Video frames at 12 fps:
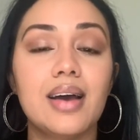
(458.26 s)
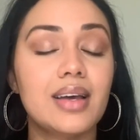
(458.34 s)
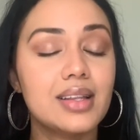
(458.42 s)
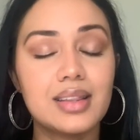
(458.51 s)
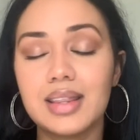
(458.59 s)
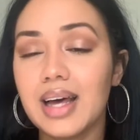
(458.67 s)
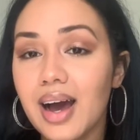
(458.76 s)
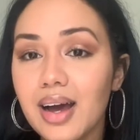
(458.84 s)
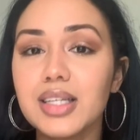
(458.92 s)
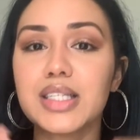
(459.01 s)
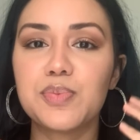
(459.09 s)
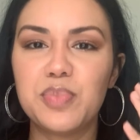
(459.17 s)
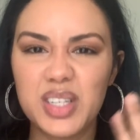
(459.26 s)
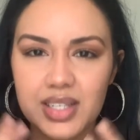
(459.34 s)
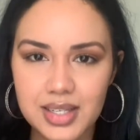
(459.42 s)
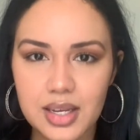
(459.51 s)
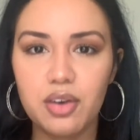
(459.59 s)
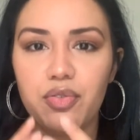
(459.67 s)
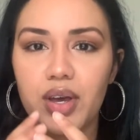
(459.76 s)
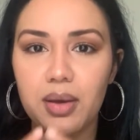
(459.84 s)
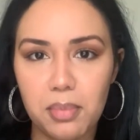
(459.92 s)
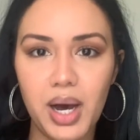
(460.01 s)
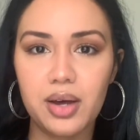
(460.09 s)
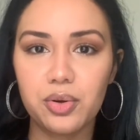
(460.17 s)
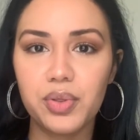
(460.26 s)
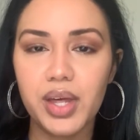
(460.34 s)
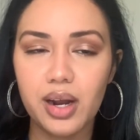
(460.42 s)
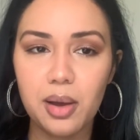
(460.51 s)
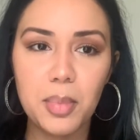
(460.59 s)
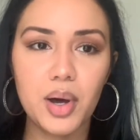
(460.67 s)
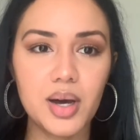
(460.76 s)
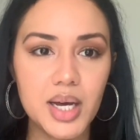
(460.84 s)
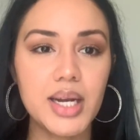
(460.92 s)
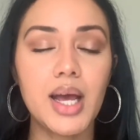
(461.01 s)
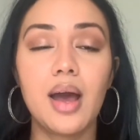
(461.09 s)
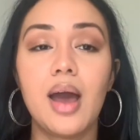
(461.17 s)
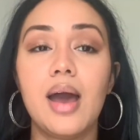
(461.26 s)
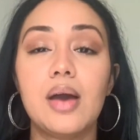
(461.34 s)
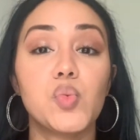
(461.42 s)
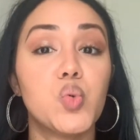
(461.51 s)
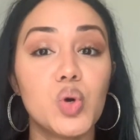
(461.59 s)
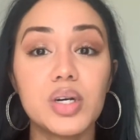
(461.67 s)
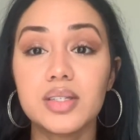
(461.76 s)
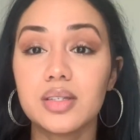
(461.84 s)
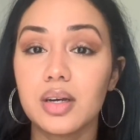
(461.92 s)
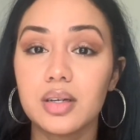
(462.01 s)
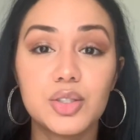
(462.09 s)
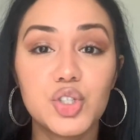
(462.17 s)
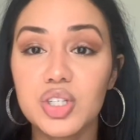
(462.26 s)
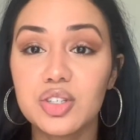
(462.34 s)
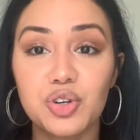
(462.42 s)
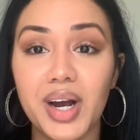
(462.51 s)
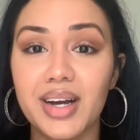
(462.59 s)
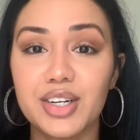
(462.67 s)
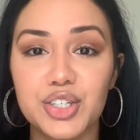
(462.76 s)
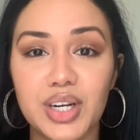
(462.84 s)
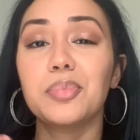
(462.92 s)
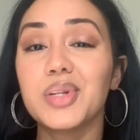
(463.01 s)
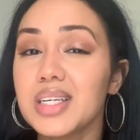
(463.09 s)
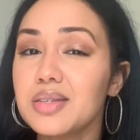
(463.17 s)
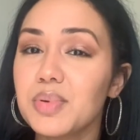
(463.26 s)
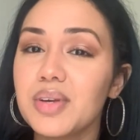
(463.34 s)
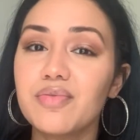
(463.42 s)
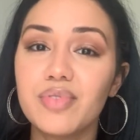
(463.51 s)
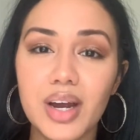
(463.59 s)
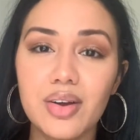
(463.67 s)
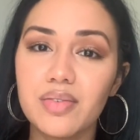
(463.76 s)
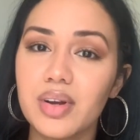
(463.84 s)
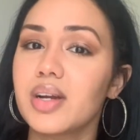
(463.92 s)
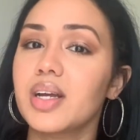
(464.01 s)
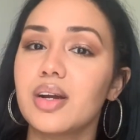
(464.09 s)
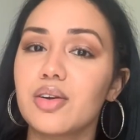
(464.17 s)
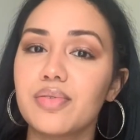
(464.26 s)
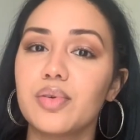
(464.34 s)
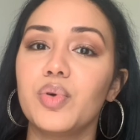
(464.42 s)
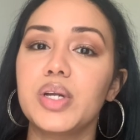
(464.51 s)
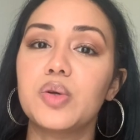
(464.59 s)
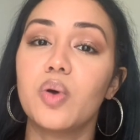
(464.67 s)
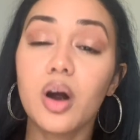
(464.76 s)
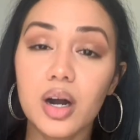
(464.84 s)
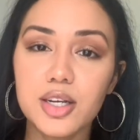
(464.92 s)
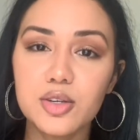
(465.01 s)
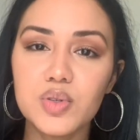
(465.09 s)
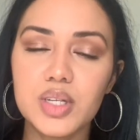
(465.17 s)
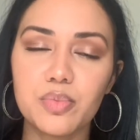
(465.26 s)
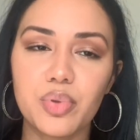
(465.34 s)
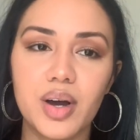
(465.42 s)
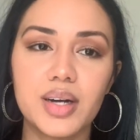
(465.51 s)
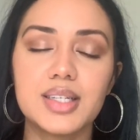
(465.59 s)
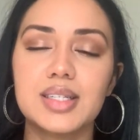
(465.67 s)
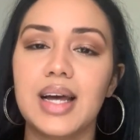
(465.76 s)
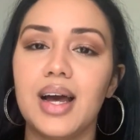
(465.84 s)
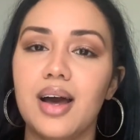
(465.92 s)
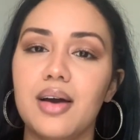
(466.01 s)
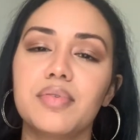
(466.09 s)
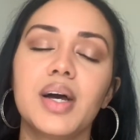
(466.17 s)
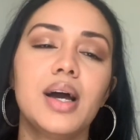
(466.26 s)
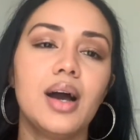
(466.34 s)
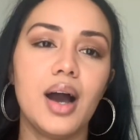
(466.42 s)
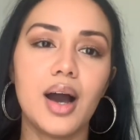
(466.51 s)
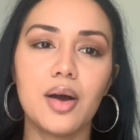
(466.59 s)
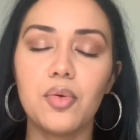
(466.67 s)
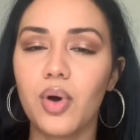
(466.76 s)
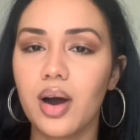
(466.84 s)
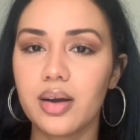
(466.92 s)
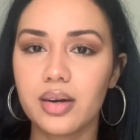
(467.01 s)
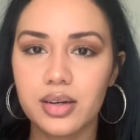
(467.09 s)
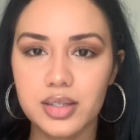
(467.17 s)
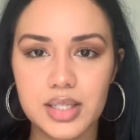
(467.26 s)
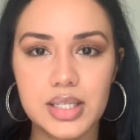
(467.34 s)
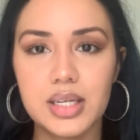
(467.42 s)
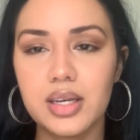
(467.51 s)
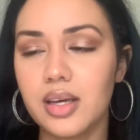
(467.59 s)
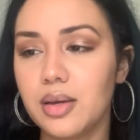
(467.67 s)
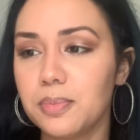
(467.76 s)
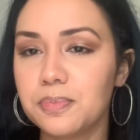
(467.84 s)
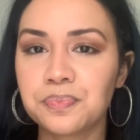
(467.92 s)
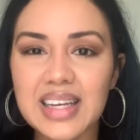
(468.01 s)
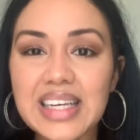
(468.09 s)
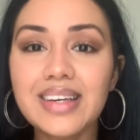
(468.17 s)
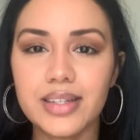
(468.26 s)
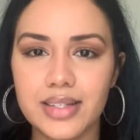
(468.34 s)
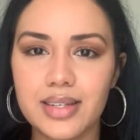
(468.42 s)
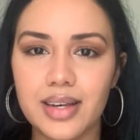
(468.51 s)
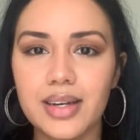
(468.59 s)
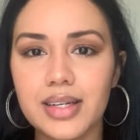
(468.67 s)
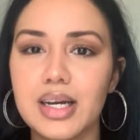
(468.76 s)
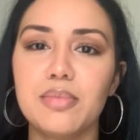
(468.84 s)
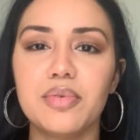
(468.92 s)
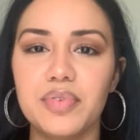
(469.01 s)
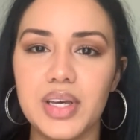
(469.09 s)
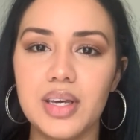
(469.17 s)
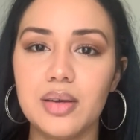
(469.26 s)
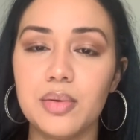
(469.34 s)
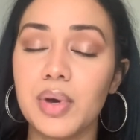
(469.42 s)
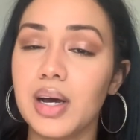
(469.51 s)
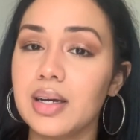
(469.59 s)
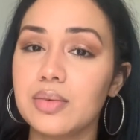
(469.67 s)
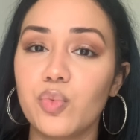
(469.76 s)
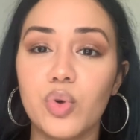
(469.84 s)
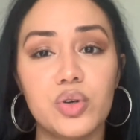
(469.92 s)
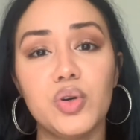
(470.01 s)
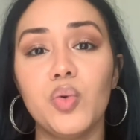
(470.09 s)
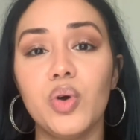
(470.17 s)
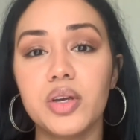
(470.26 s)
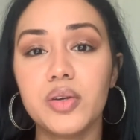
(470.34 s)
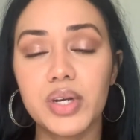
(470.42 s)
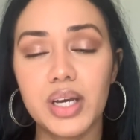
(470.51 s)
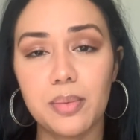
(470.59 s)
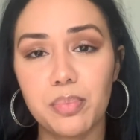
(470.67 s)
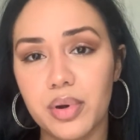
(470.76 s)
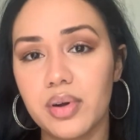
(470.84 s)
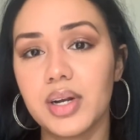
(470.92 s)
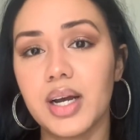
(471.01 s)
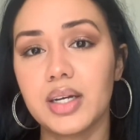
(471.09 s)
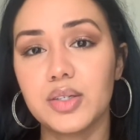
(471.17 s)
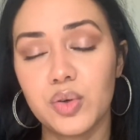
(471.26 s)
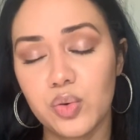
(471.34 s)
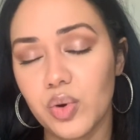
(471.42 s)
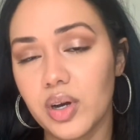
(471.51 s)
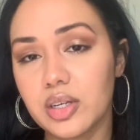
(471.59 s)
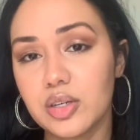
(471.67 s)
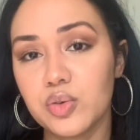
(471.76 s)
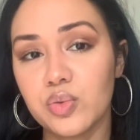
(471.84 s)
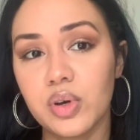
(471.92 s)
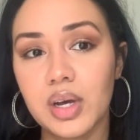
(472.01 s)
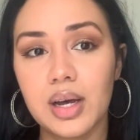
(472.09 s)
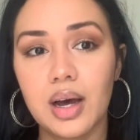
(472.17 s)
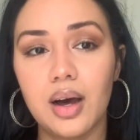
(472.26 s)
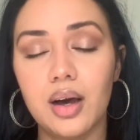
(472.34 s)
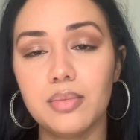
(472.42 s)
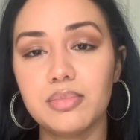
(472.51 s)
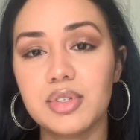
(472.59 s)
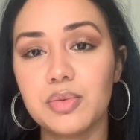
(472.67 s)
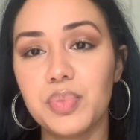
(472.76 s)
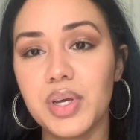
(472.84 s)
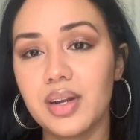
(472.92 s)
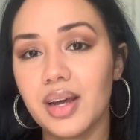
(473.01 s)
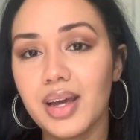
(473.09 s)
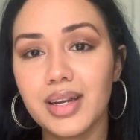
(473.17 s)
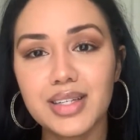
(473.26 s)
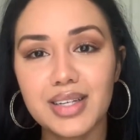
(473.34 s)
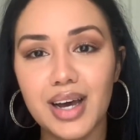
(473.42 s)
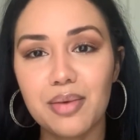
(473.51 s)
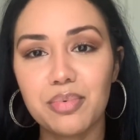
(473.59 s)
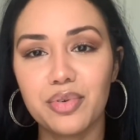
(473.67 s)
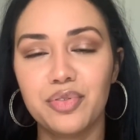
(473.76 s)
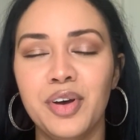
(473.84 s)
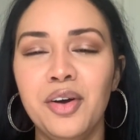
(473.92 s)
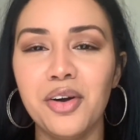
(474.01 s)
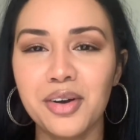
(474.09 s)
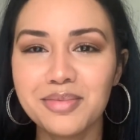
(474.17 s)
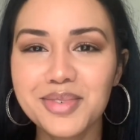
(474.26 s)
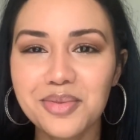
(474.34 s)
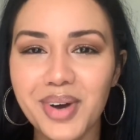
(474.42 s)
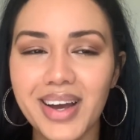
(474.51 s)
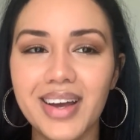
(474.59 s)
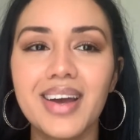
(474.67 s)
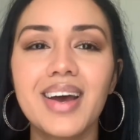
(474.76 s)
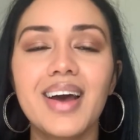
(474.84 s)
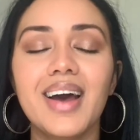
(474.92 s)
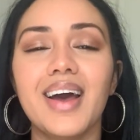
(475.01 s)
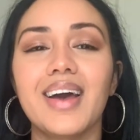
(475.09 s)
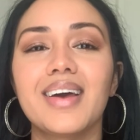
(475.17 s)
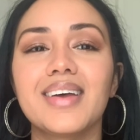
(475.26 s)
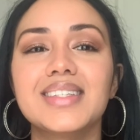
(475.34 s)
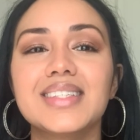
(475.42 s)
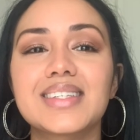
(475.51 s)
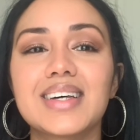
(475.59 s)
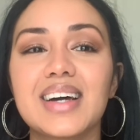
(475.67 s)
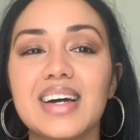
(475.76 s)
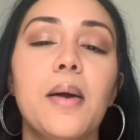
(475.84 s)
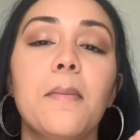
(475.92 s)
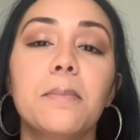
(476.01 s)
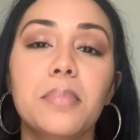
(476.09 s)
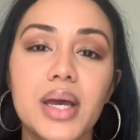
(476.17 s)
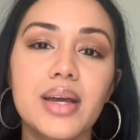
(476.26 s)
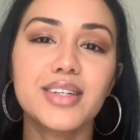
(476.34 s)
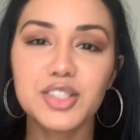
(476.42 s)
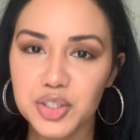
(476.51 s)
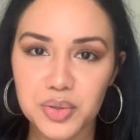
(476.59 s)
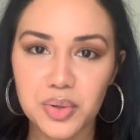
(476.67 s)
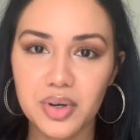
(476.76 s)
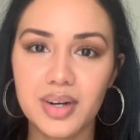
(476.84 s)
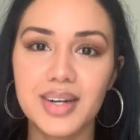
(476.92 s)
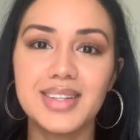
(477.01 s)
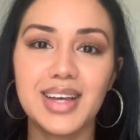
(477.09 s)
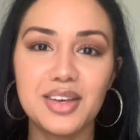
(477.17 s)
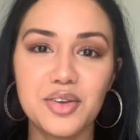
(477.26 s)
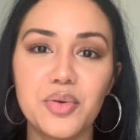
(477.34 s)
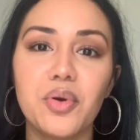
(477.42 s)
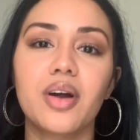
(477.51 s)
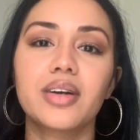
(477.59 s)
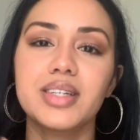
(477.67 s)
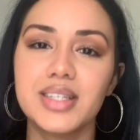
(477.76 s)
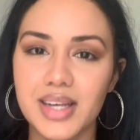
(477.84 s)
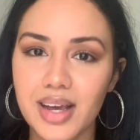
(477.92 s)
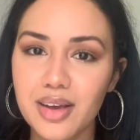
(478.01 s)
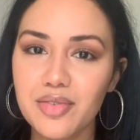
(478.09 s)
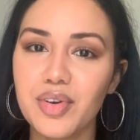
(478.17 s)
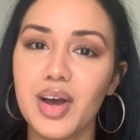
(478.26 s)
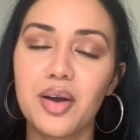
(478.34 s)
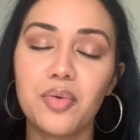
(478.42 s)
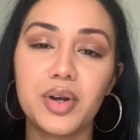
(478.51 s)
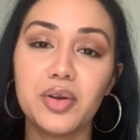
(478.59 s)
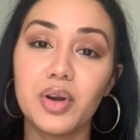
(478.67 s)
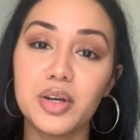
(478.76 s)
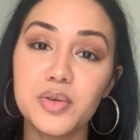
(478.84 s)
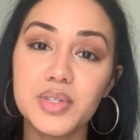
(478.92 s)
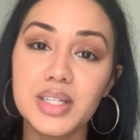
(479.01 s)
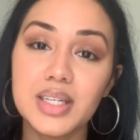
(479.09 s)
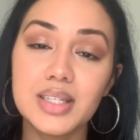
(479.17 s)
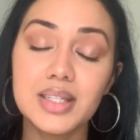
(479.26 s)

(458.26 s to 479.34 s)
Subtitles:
that specific model that I bought was just trash. Please be very, very careful when you are using products that have hot water, steam, heat, any type of heat. I don't want you to get burned. I don't want you to be in any type of harm's way, and make sure that you are safe when you are using these